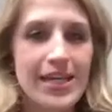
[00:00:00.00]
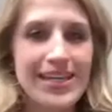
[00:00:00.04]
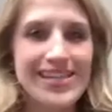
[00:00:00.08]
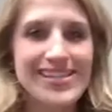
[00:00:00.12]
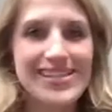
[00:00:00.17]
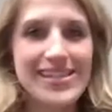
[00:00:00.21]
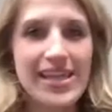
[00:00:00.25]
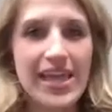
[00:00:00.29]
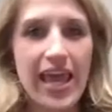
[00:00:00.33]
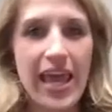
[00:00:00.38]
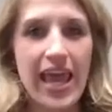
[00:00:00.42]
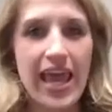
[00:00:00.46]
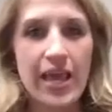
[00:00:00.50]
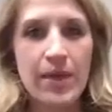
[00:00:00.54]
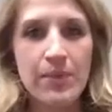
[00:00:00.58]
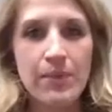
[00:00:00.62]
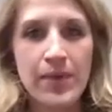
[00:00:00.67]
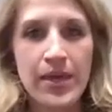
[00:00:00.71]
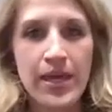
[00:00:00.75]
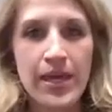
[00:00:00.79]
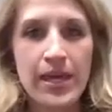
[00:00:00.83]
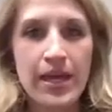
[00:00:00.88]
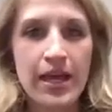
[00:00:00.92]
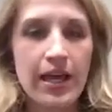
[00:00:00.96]
is the
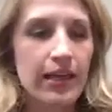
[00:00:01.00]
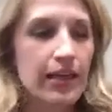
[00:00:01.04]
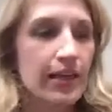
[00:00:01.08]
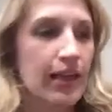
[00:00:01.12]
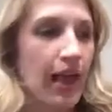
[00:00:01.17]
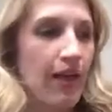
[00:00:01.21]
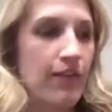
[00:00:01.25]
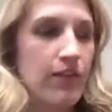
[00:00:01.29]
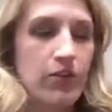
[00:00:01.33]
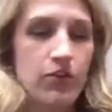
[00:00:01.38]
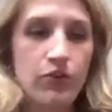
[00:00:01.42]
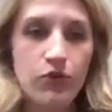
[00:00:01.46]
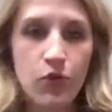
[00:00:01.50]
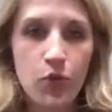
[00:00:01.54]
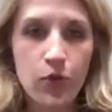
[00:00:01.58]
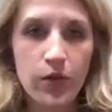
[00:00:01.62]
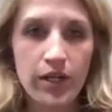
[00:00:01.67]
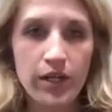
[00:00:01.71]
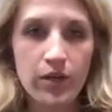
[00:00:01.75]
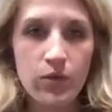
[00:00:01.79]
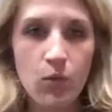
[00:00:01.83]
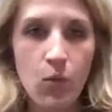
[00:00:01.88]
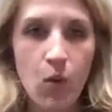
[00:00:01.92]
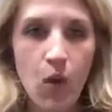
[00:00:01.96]
AP
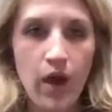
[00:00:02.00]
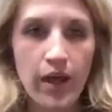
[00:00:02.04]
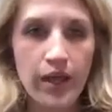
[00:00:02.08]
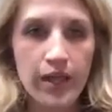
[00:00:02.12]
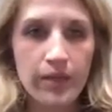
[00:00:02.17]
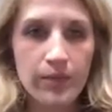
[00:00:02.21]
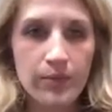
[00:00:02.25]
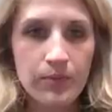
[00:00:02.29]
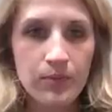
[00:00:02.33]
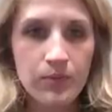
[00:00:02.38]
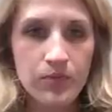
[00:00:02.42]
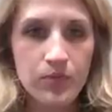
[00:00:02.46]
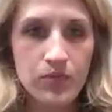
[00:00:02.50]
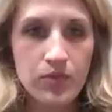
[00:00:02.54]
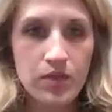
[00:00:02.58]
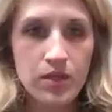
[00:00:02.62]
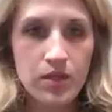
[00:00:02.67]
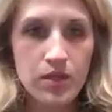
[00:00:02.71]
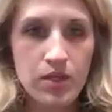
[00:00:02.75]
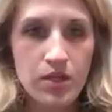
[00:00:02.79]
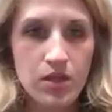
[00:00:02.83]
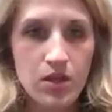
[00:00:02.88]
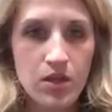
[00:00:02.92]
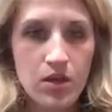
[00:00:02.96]
1141.
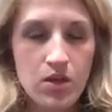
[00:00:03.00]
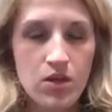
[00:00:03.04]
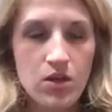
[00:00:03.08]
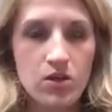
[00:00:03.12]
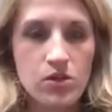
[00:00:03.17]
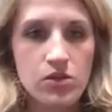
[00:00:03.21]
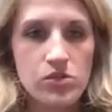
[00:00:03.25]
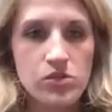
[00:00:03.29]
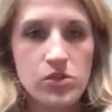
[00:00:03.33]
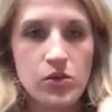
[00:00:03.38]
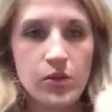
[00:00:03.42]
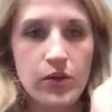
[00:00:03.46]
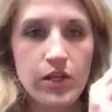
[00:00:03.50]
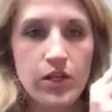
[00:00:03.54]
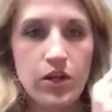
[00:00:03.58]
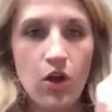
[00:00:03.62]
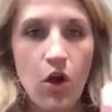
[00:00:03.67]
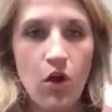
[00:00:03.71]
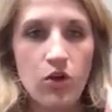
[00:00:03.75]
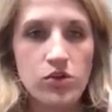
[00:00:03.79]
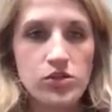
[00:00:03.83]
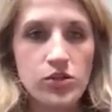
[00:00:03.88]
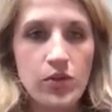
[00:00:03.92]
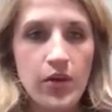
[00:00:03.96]
So it
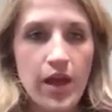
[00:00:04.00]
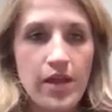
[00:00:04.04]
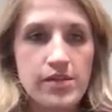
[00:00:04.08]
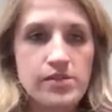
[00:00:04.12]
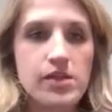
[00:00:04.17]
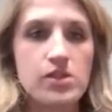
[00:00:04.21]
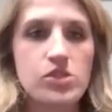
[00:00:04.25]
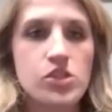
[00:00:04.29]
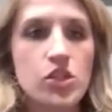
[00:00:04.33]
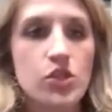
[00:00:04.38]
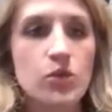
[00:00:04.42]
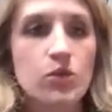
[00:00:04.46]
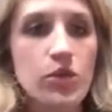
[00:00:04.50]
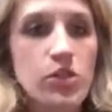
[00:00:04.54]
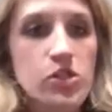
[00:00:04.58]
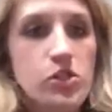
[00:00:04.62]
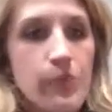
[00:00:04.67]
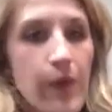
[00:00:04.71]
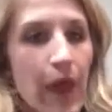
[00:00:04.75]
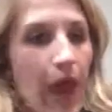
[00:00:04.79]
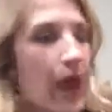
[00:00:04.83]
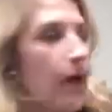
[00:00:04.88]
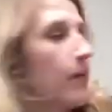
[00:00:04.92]
also has that 2-inch